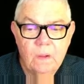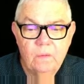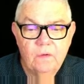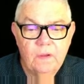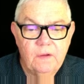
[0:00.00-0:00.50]

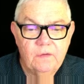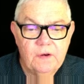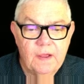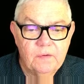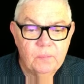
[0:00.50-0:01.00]
So here's the
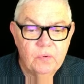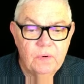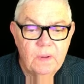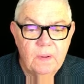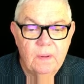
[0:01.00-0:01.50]
dashboard.
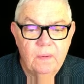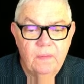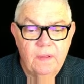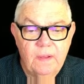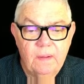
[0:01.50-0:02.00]

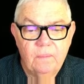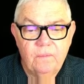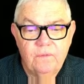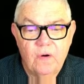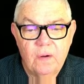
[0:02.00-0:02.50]
The
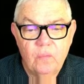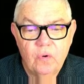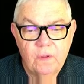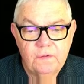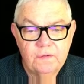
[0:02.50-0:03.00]

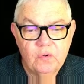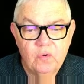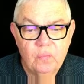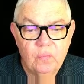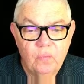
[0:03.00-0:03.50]
firewall is
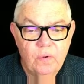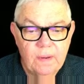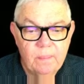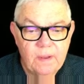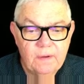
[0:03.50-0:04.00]
still
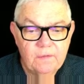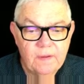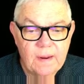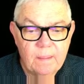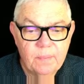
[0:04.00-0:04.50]
really being
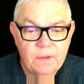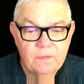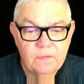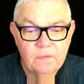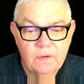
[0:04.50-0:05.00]
set up.
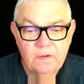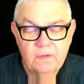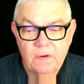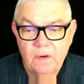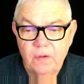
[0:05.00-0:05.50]
It's
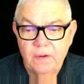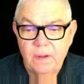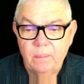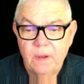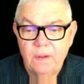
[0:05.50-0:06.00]
in
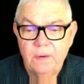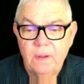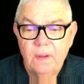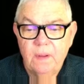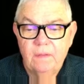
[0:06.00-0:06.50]
learning mode.
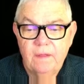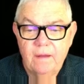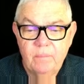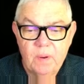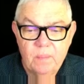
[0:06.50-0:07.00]
There
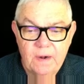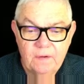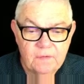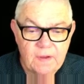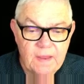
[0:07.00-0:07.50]
have been many
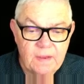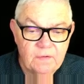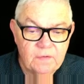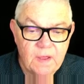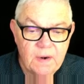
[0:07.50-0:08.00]

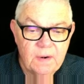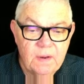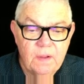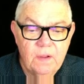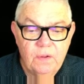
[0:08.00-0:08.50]
scans done.
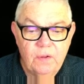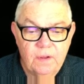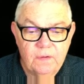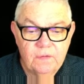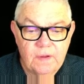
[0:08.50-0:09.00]
You
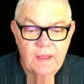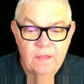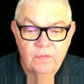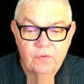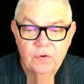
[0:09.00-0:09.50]
can
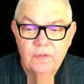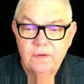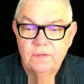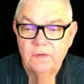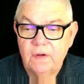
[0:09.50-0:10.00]
scan through
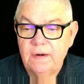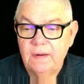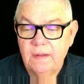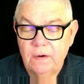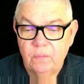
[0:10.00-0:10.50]
this site
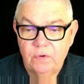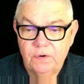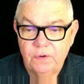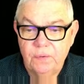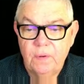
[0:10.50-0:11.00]
and it will do